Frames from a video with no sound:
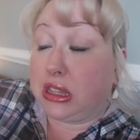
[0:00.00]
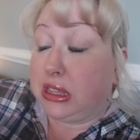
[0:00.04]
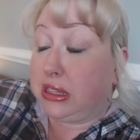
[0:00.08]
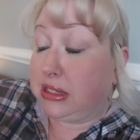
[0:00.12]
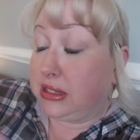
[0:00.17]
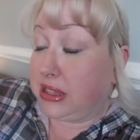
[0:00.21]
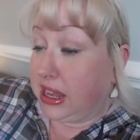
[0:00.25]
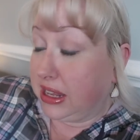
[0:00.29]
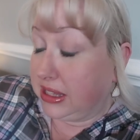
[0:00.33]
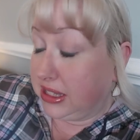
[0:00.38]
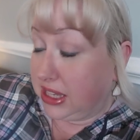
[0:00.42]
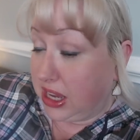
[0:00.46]

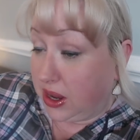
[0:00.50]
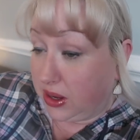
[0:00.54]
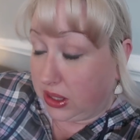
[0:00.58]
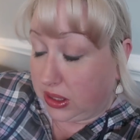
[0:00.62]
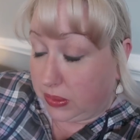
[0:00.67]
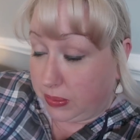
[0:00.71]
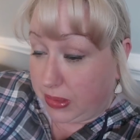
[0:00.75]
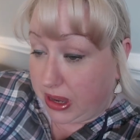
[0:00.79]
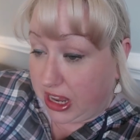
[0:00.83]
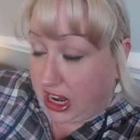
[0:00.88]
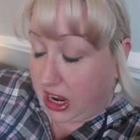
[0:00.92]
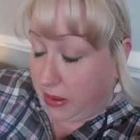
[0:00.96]
least that's how
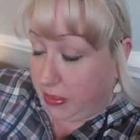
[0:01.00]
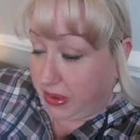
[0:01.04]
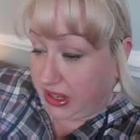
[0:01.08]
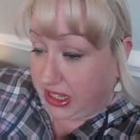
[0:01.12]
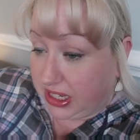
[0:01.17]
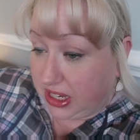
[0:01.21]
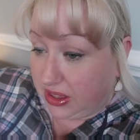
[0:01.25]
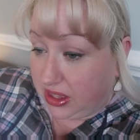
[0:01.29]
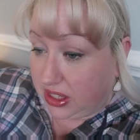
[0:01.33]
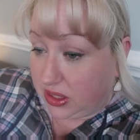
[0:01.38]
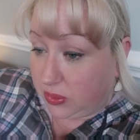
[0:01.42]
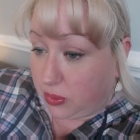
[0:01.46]
it's been up
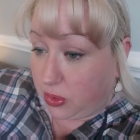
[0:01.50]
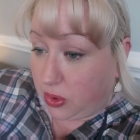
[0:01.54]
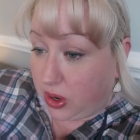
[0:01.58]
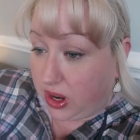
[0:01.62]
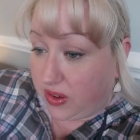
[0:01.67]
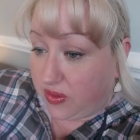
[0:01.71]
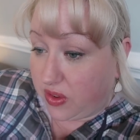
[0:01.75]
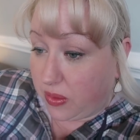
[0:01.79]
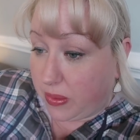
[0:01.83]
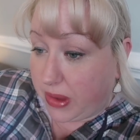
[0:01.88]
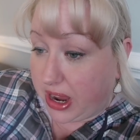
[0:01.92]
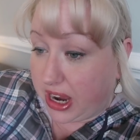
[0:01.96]
until this
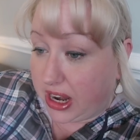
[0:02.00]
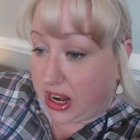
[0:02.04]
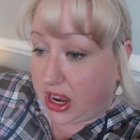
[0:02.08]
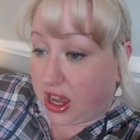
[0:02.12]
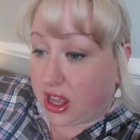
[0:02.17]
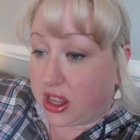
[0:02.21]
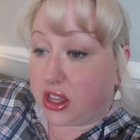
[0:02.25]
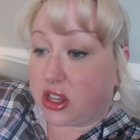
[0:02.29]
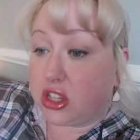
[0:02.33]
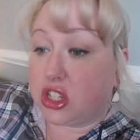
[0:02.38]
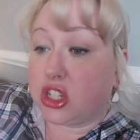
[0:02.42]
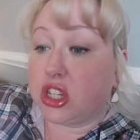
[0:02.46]
point from my
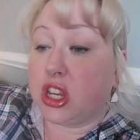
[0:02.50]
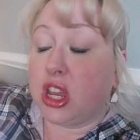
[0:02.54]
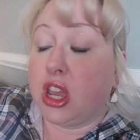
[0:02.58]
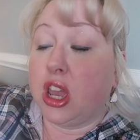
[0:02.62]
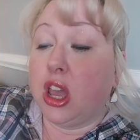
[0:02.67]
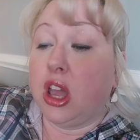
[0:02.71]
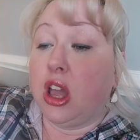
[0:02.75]
knowledge